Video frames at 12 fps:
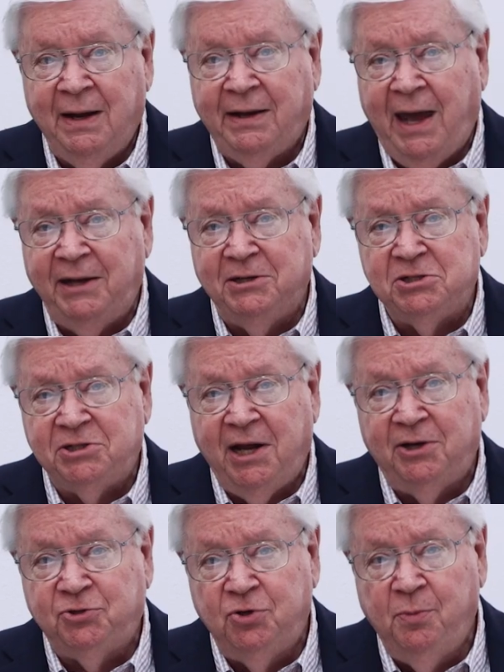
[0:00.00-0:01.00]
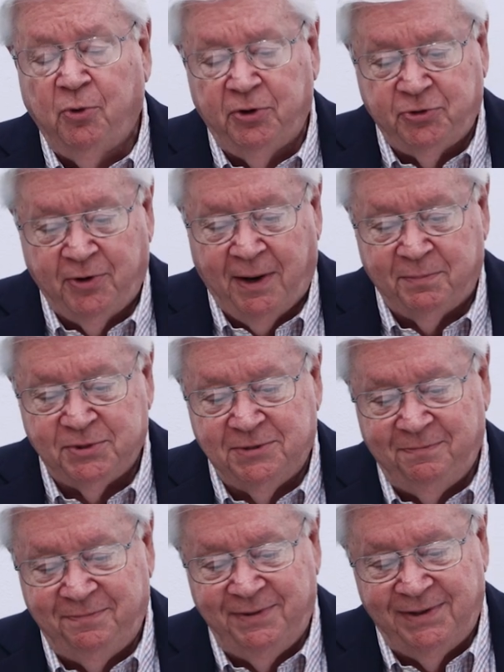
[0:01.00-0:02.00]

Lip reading: Now, can you stand two more trips?